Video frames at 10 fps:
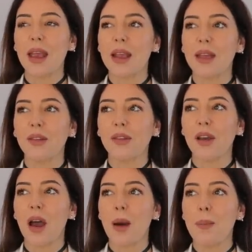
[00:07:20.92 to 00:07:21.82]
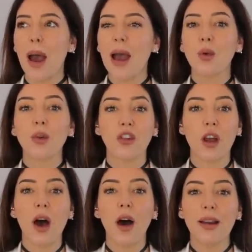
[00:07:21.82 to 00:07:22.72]
is a bag which I
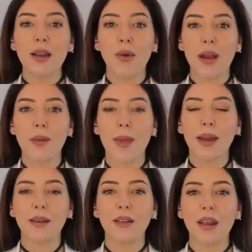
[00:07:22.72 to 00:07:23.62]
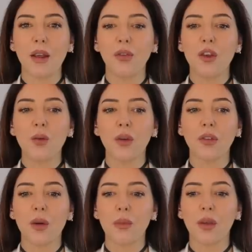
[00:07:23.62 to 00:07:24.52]
highly recommend if you want
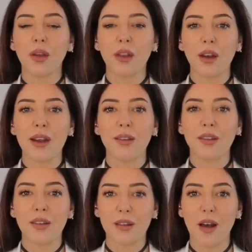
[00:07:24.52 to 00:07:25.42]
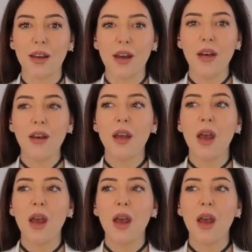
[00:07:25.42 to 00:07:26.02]
something that is designer